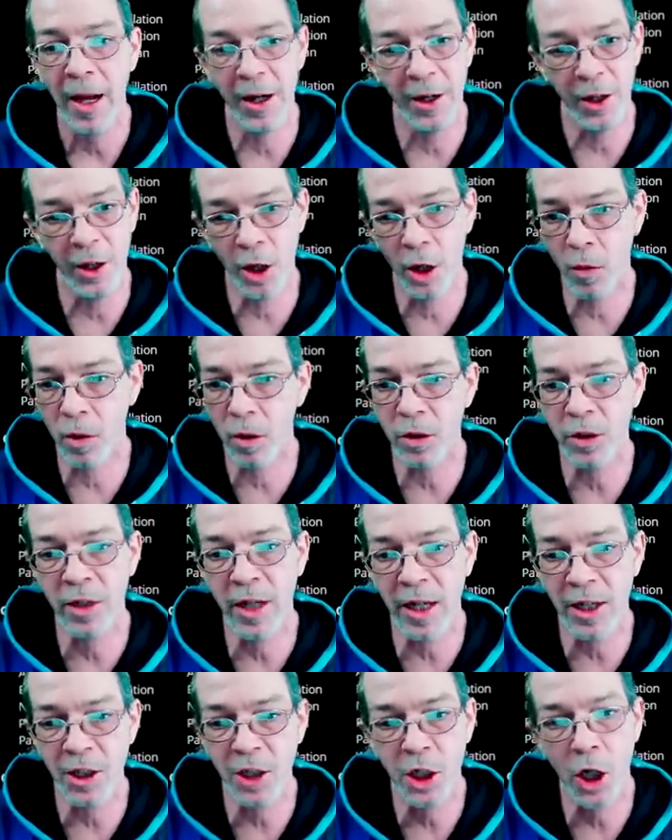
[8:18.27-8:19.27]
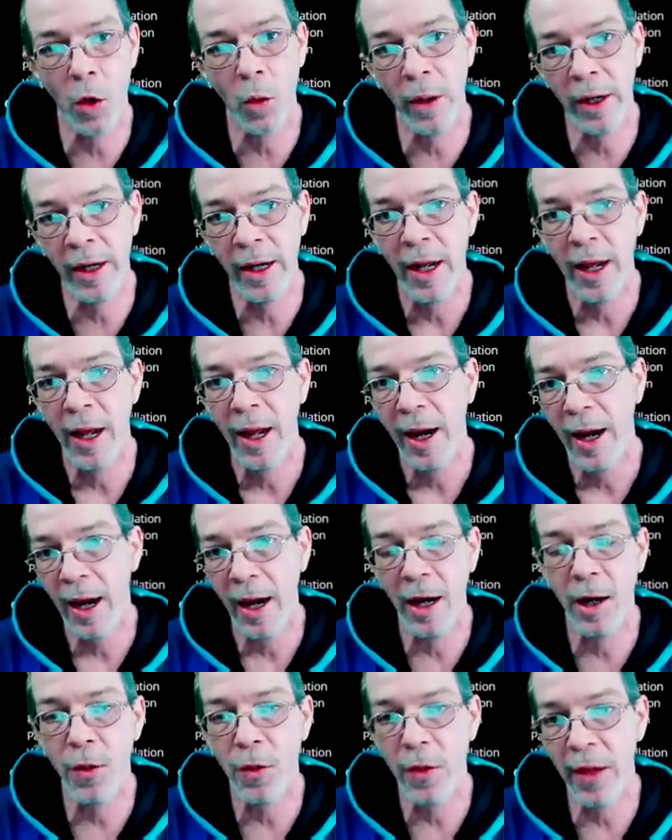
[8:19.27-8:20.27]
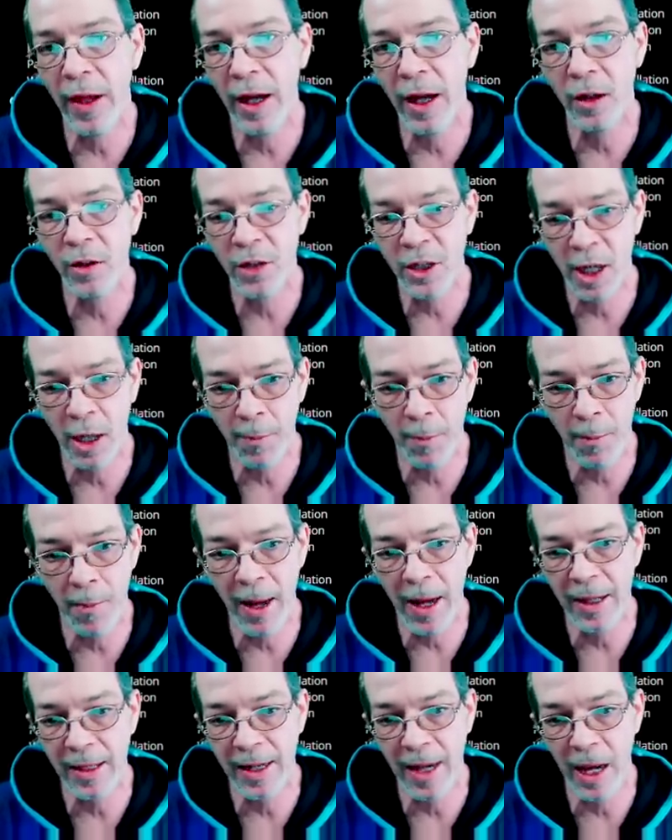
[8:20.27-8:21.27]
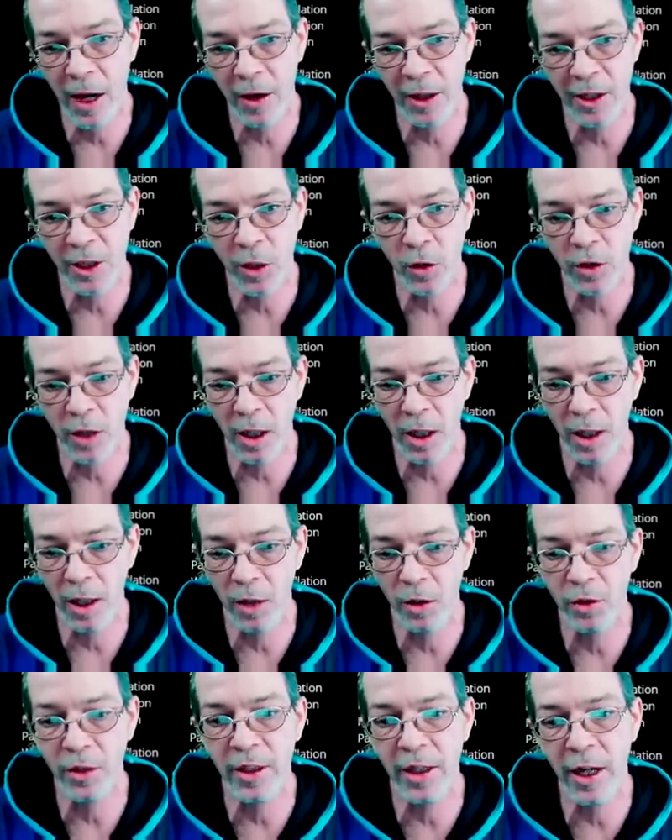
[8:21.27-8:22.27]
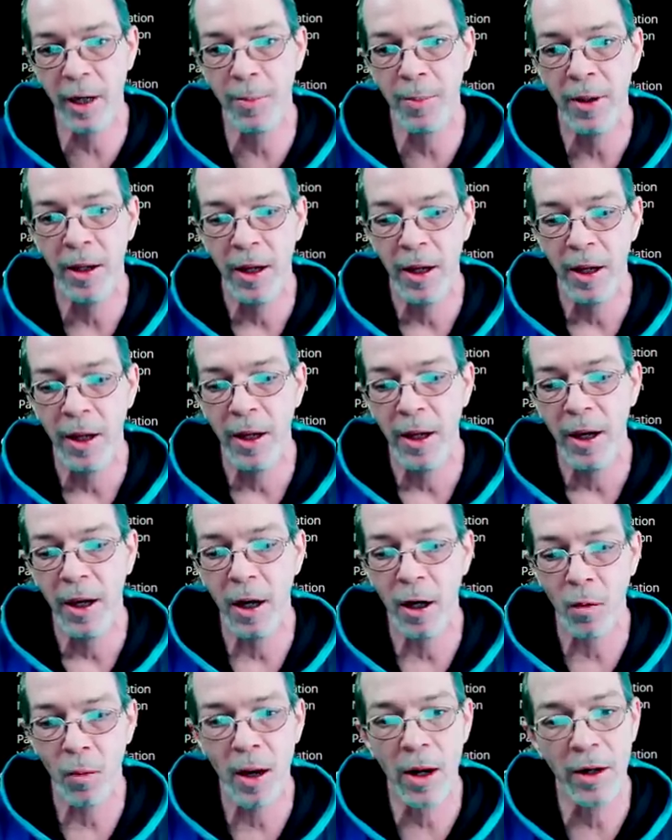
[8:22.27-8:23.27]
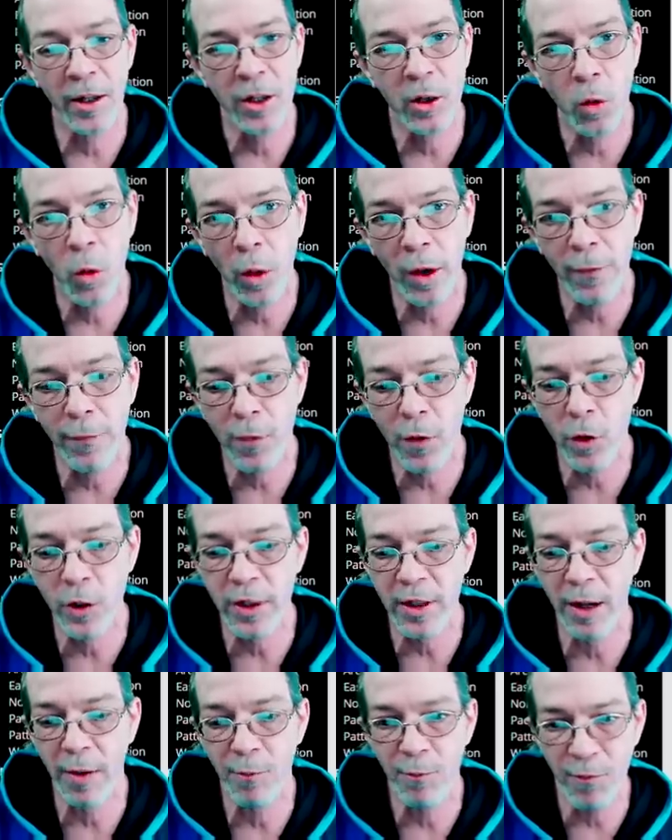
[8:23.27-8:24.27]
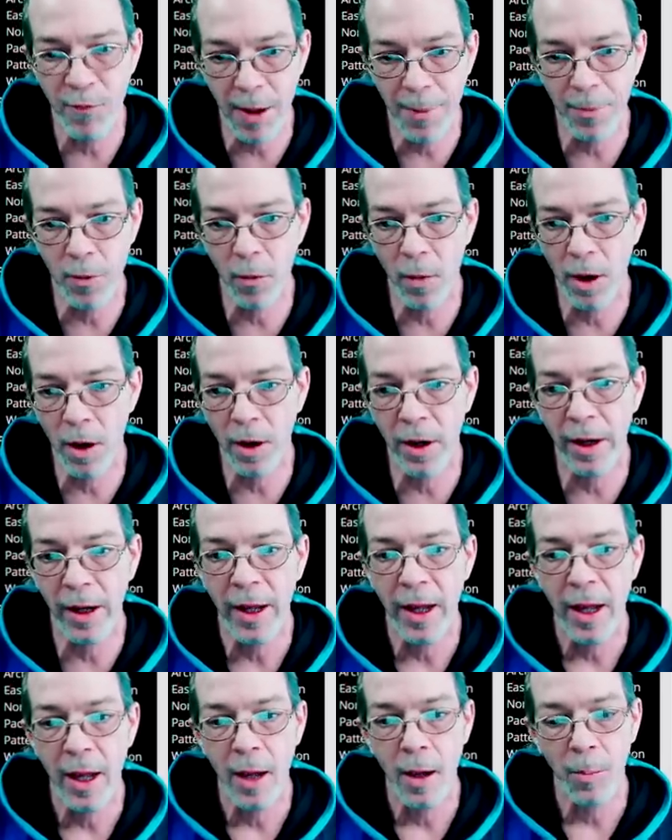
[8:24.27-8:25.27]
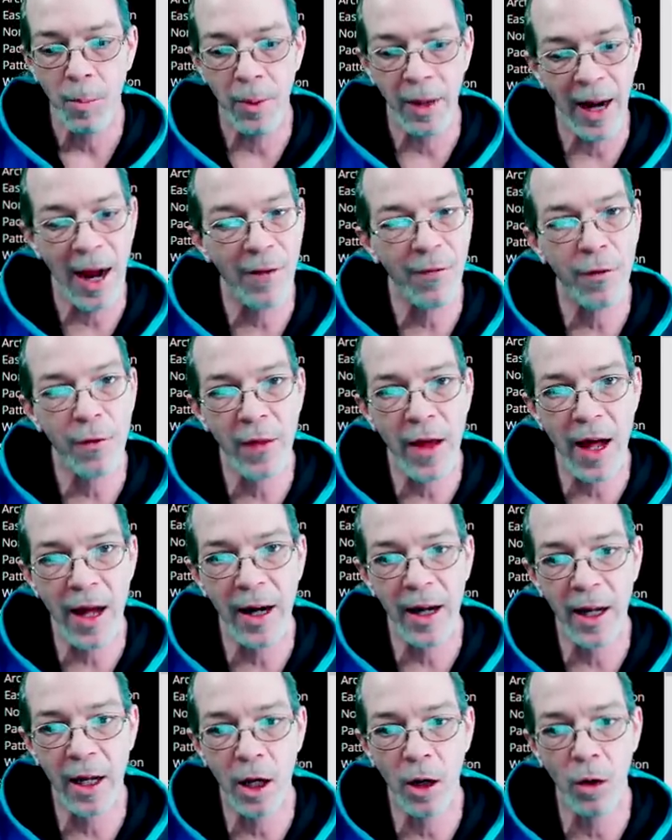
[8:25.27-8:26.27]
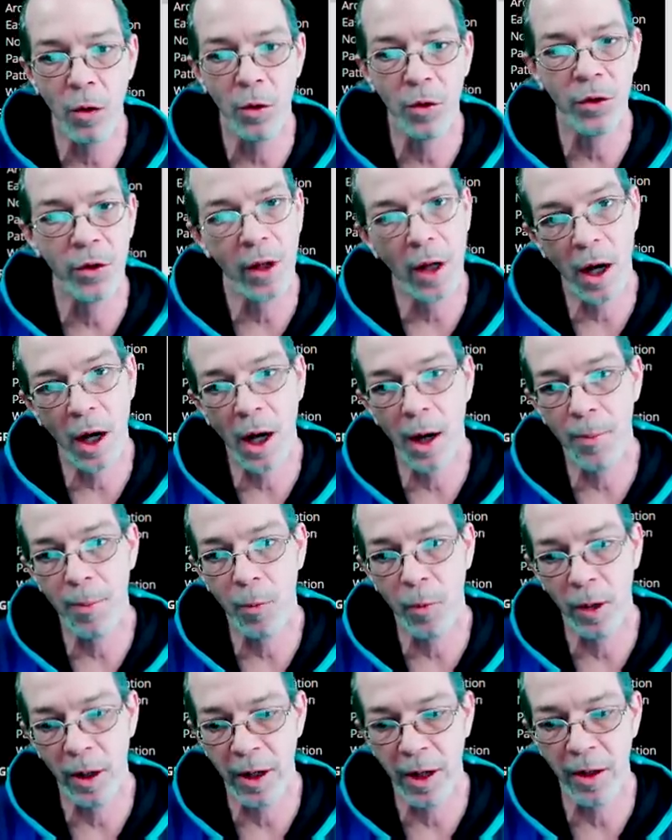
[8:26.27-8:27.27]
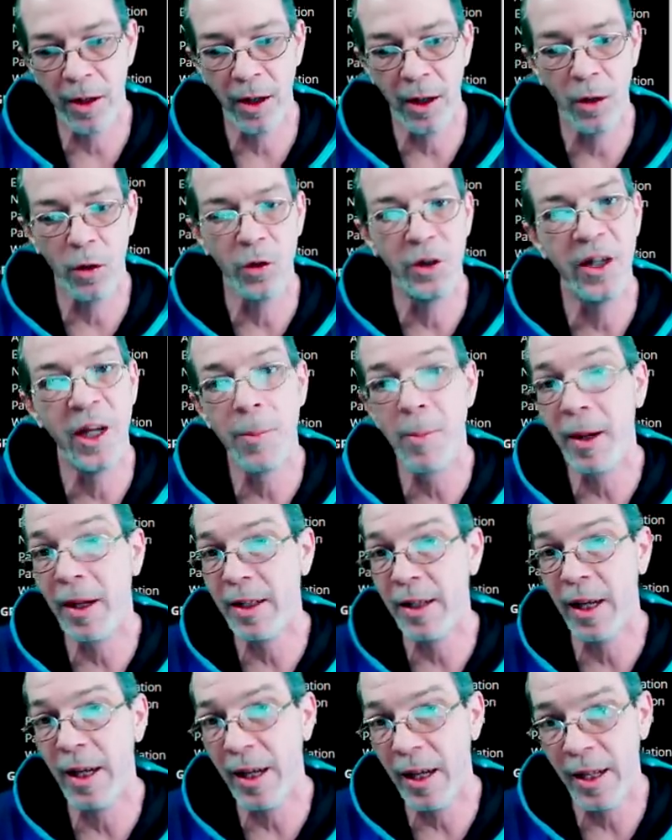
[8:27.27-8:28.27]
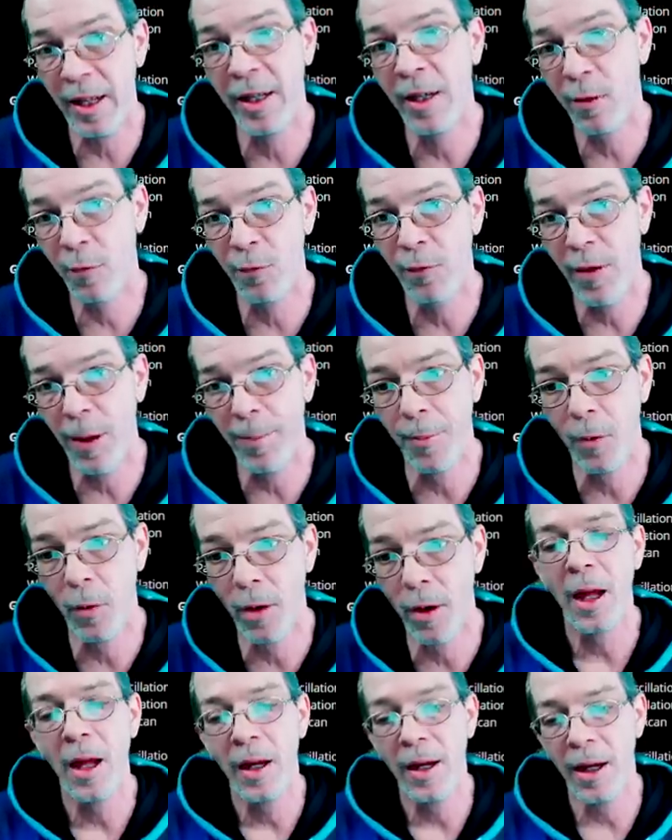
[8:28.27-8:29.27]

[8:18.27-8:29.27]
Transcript: And the euro is not showing anything else coming back down. It shows a little dip uh, around the 21st of February, but after that it goes up with another little dip at the end of February.